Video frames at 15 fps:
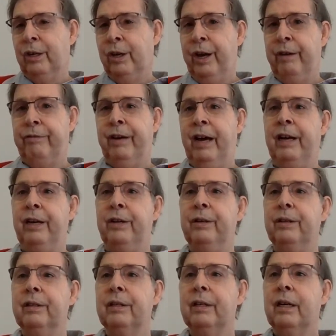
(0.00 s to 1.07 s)
learn a
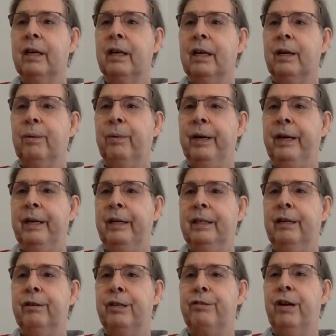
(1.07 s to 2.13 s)
value, we
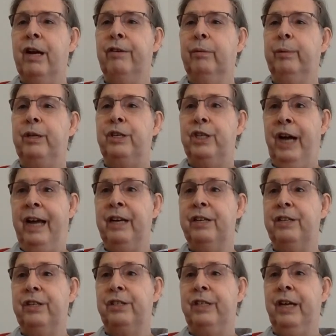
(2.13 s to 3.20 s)
irretrievably
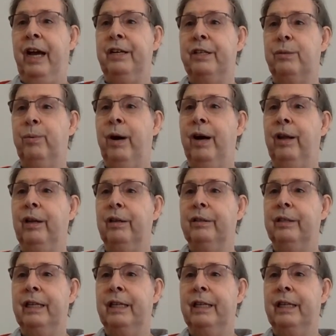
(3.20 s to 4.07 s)
change the state as well.